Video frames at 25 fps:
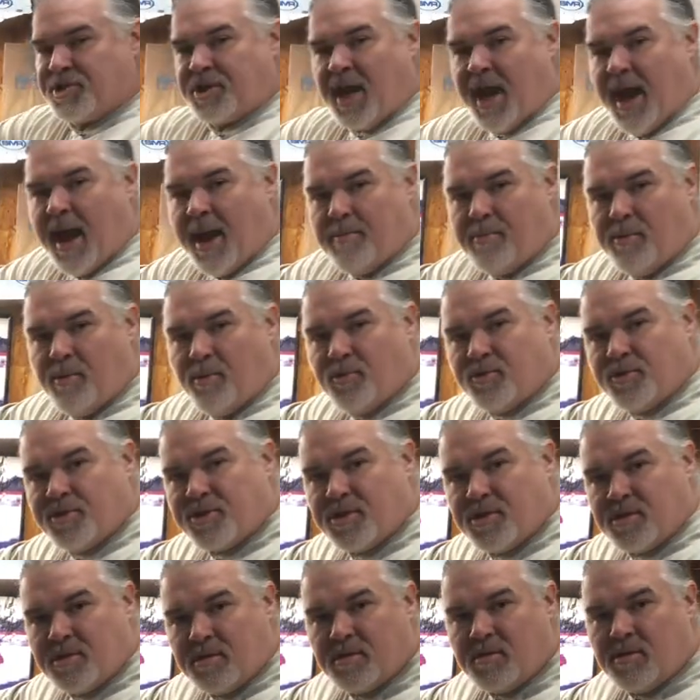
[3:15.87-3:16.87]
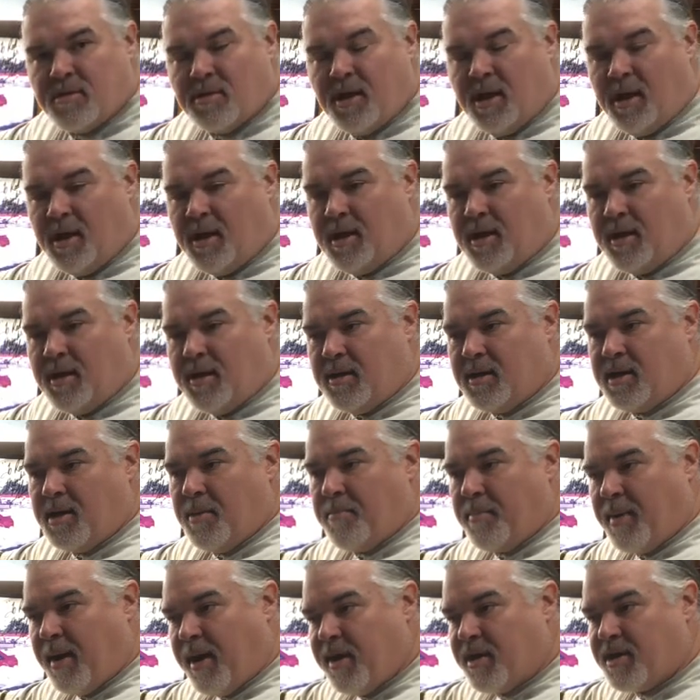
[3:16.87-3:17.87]
to apples
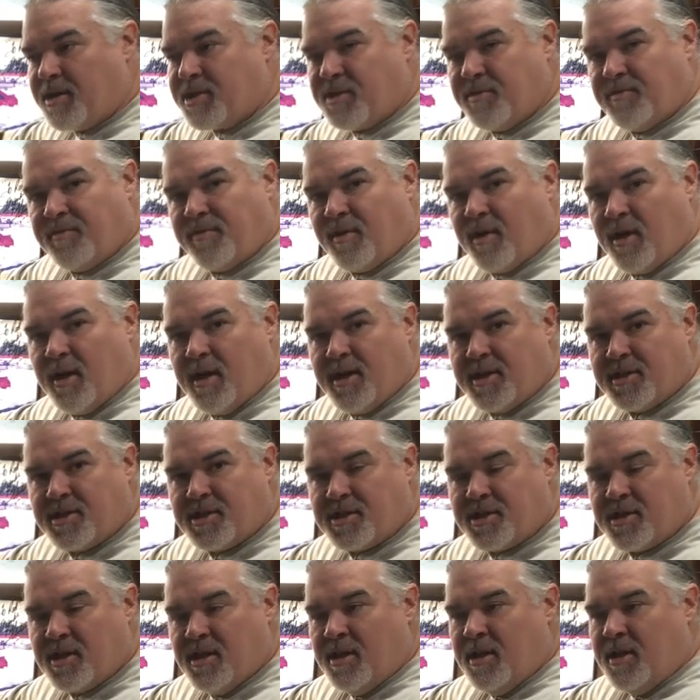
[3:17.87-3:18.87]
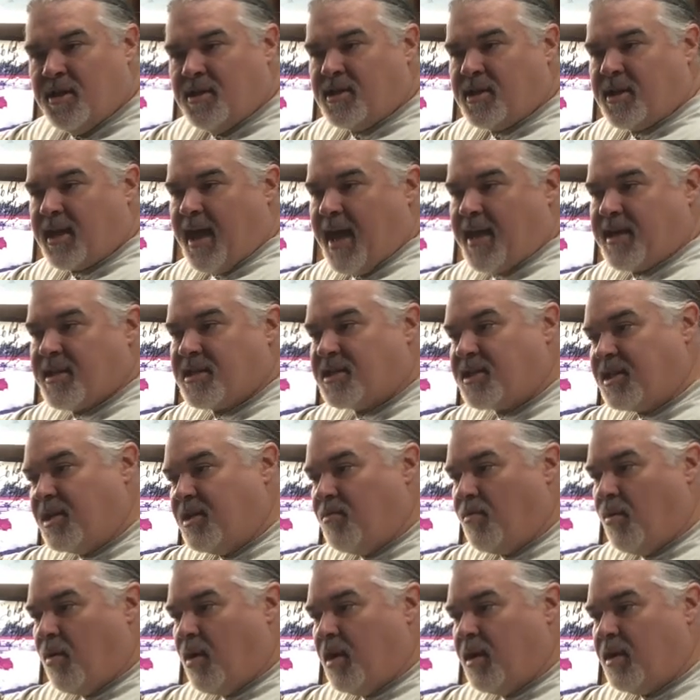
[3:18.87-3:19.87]
comparison for us to kind of see
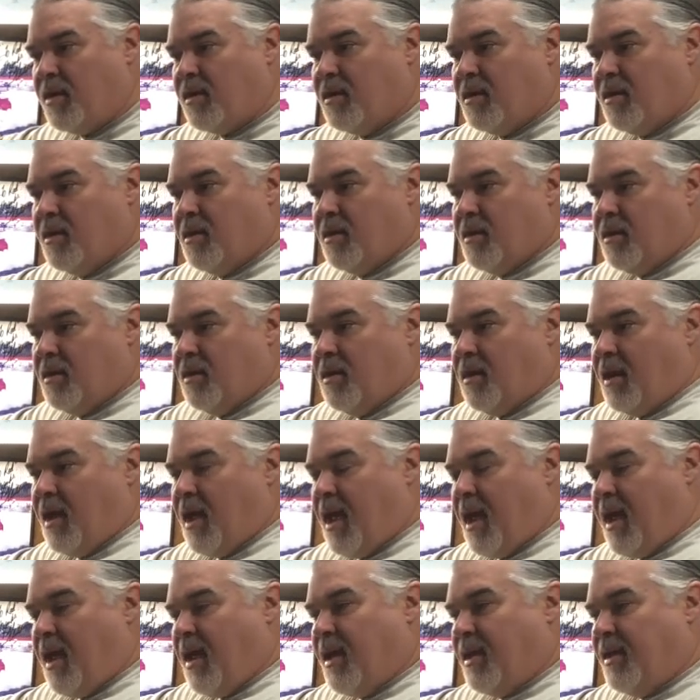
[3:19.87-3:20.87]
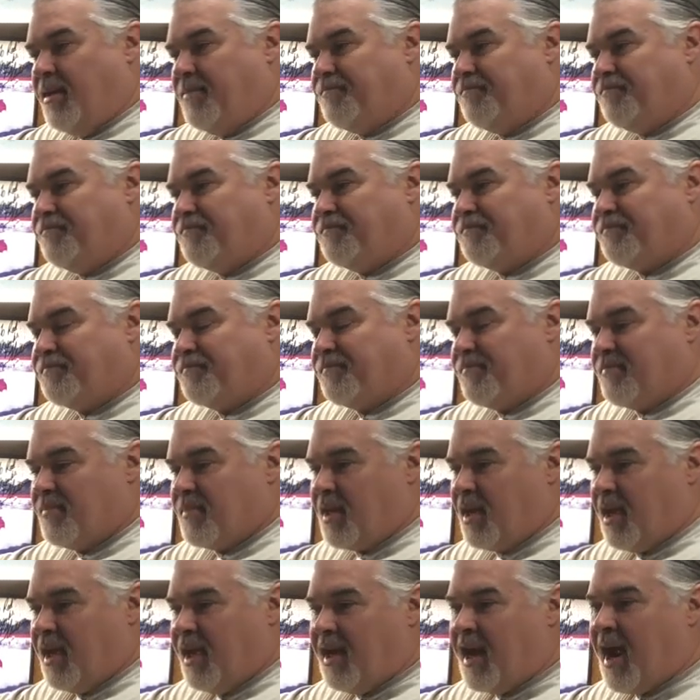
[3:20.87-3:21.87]
what and
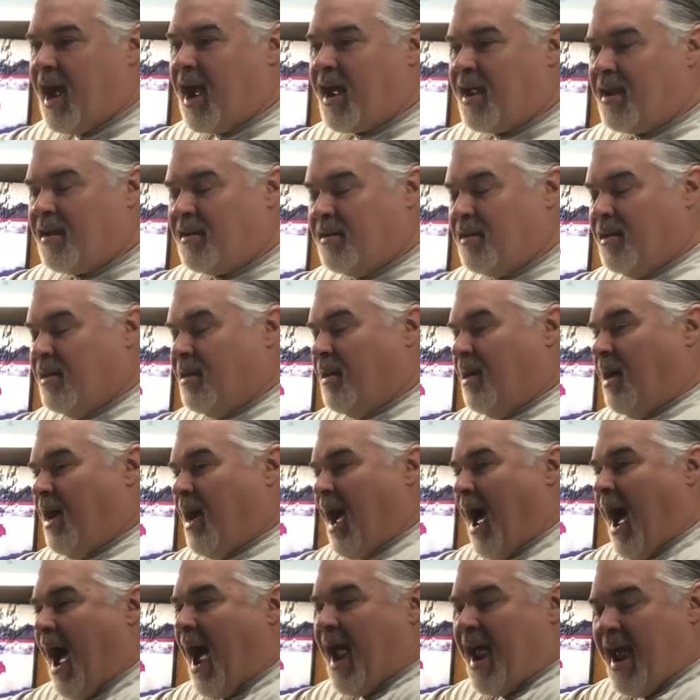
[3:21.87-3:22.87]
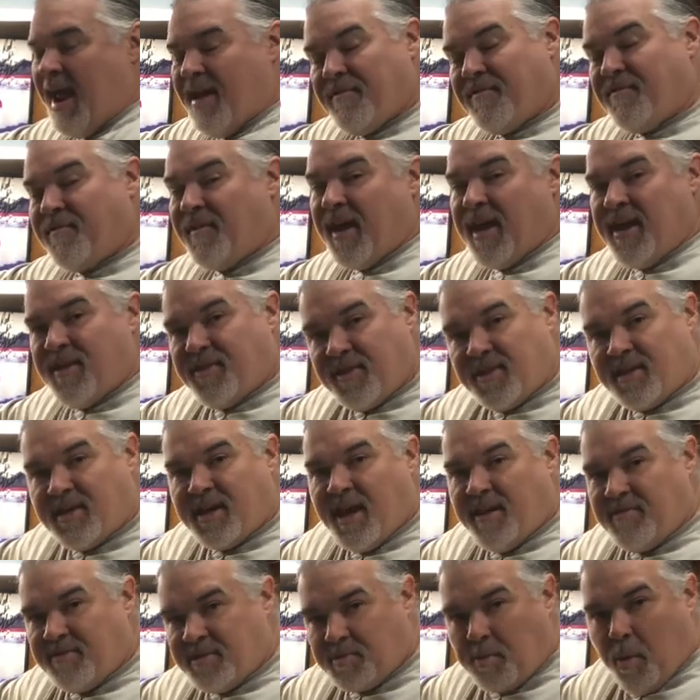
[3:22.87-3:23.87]
I have faith in
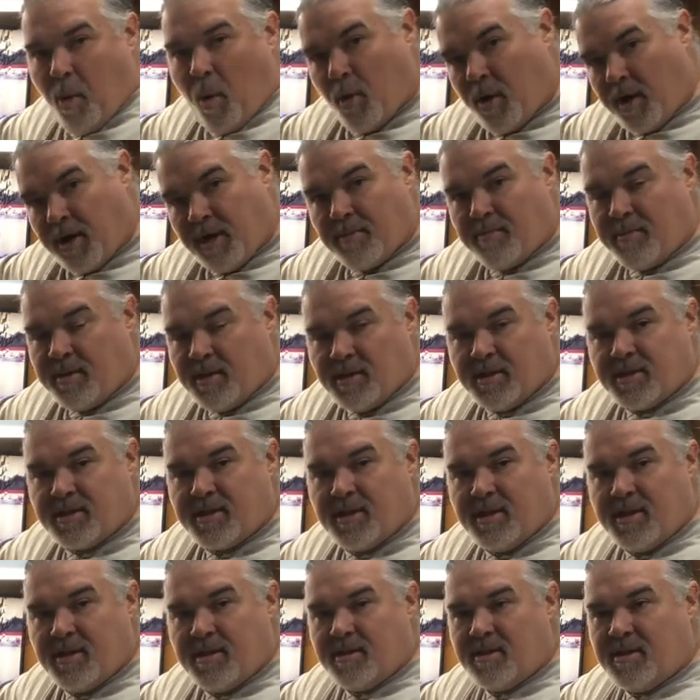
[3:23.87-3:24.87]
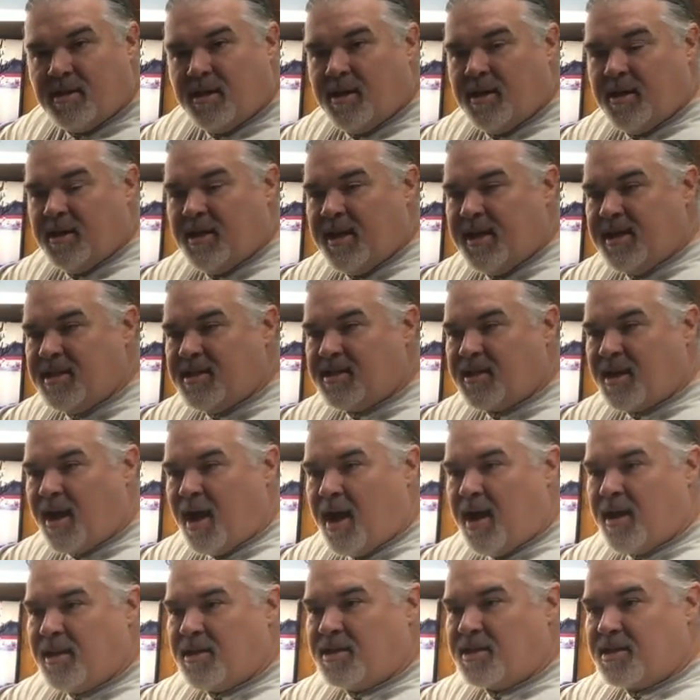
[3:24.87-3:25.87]
David's porting ability. He's
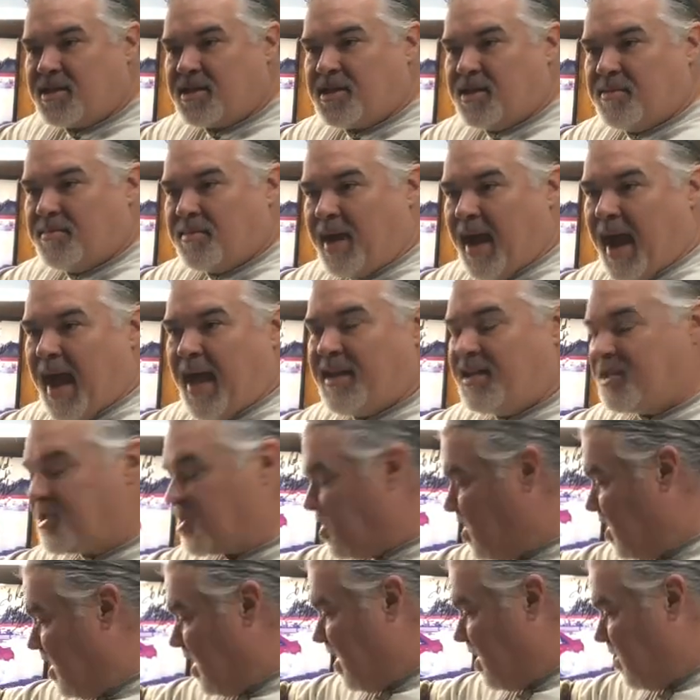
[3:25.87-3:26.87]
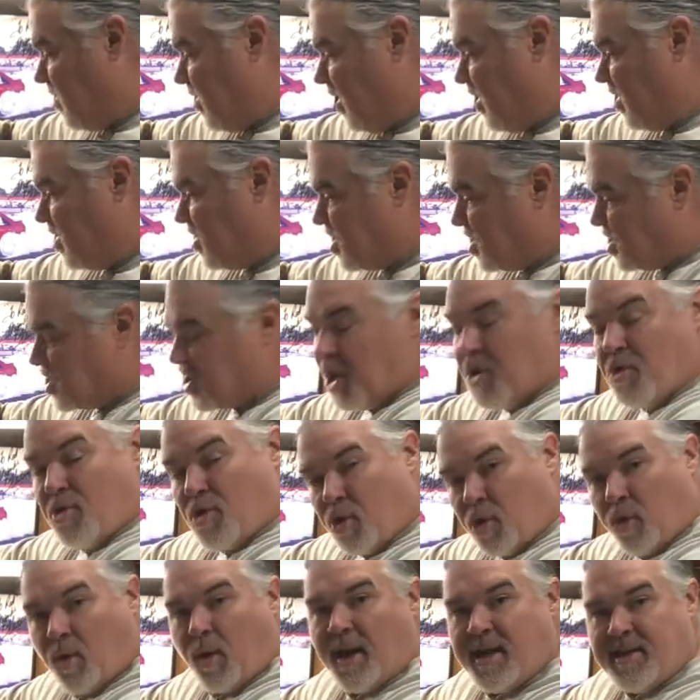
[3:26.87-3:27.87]
not just some guy that's going to get in there and just go
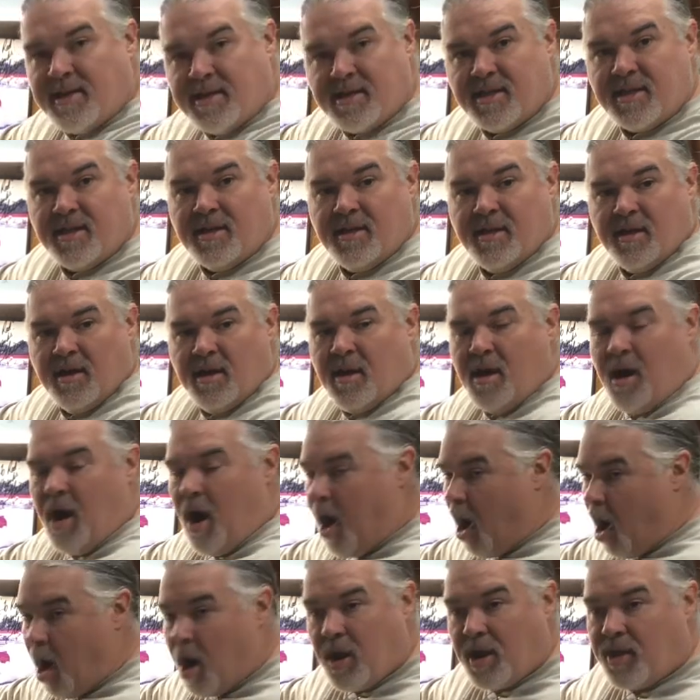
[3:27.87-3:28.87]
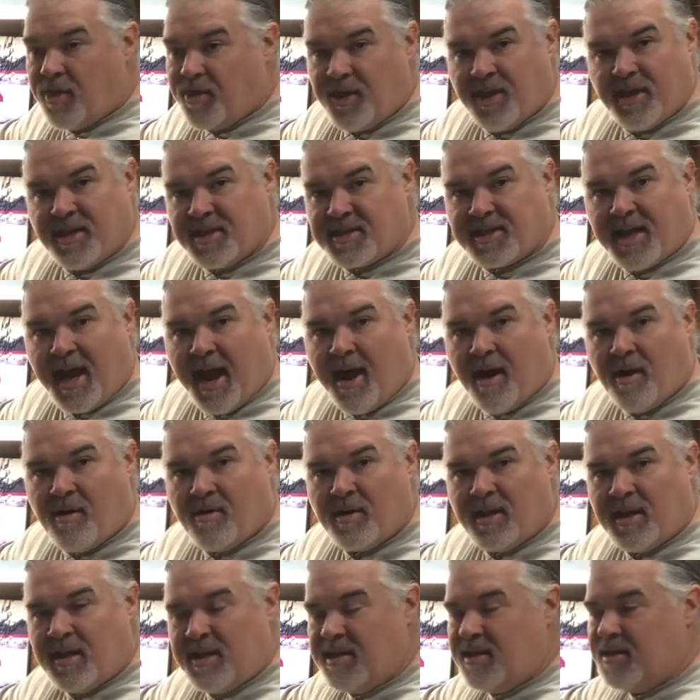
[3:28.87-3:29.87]
crazy hogging things
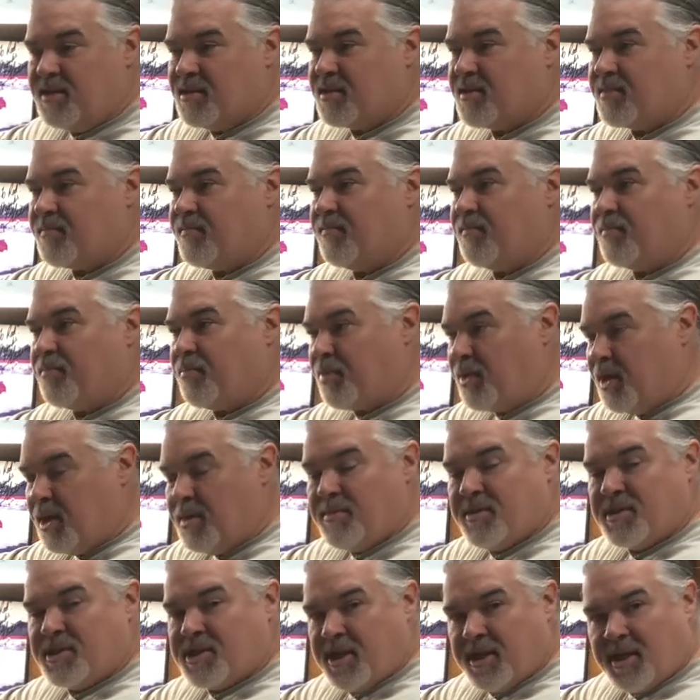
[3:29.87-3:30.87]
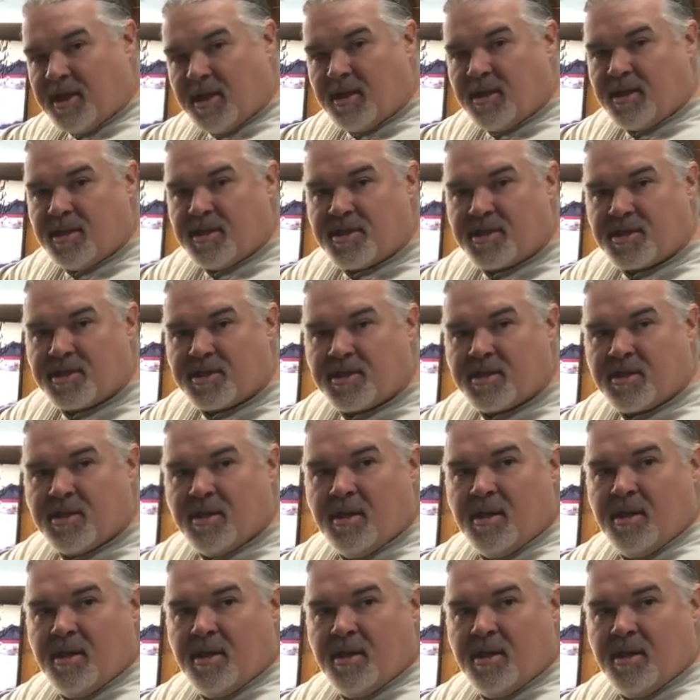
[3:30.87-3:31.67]
out. He's pretty meticulous